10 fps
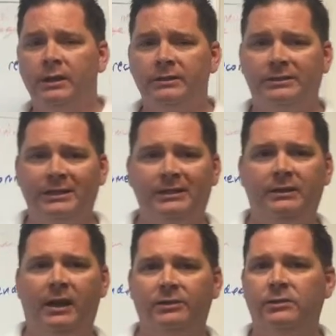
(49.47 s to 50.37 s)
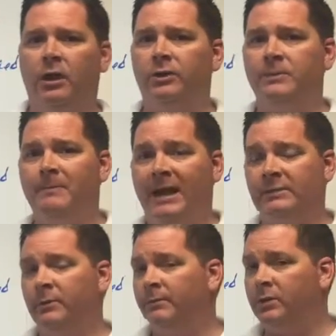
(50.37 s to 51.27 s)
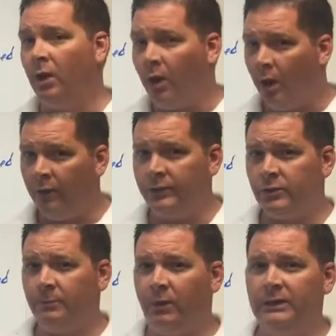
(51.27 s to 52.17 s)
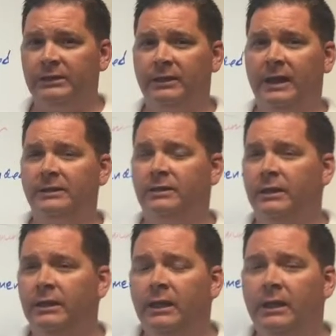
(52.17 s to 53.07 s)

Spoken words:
$60,000 maximum to all injured parties in the accident,